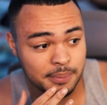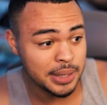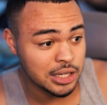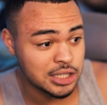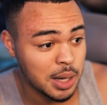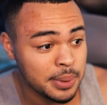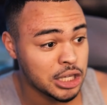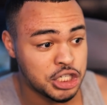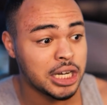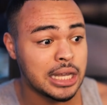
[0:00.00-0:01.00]
because some of
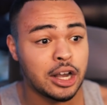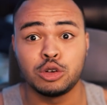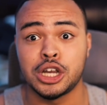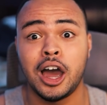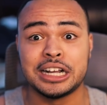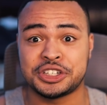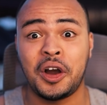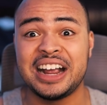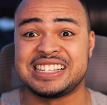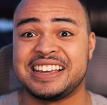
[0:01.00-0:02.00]
the shit that goes on is
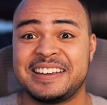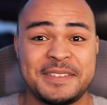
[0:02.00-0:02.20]
crazy.